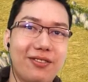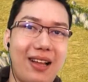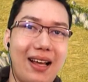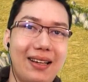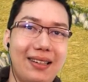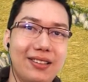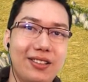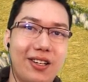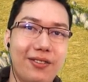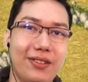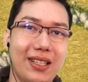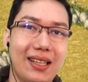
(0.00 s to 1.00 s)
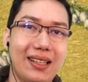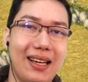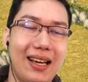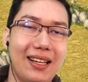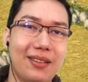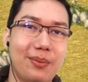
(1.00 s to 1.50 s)
of Highland coffee and the
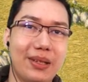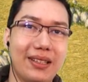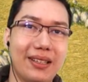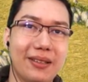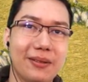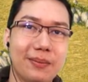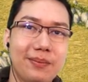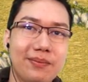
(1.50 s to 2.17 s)
hand picking.